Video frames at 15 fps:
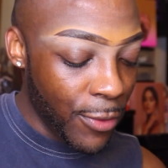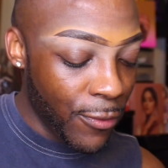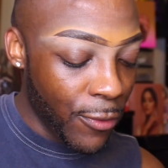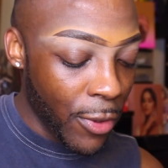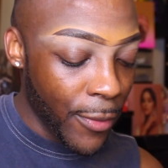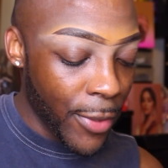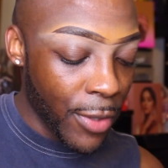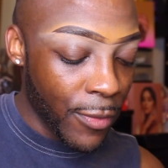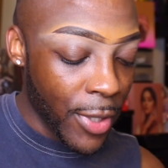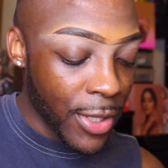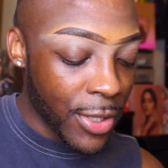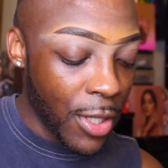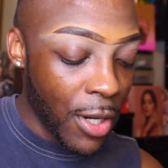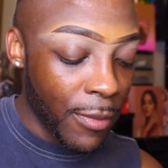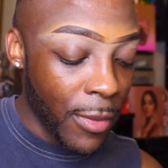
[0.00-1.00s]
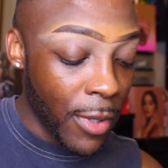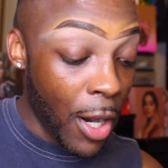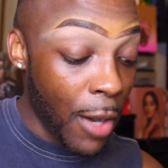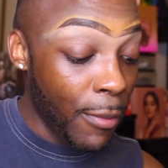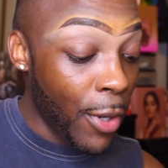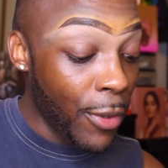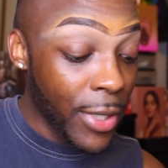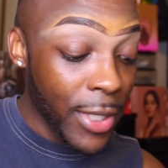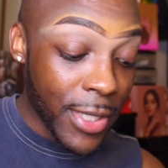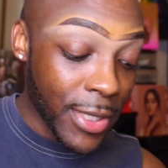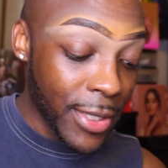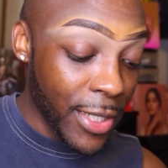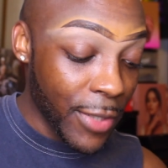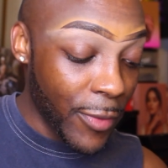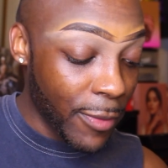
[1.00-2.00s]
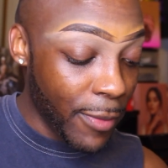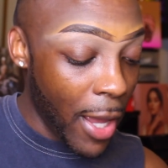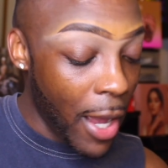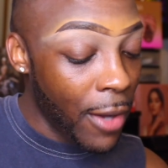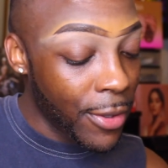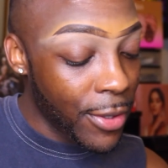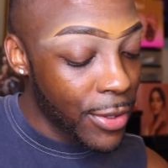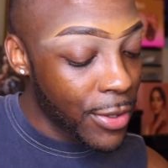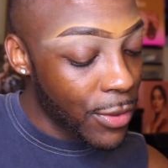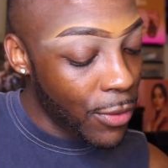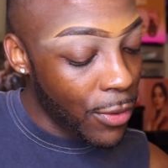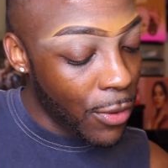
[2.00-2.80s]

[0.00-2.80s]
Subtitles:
formula works harmoniously with powders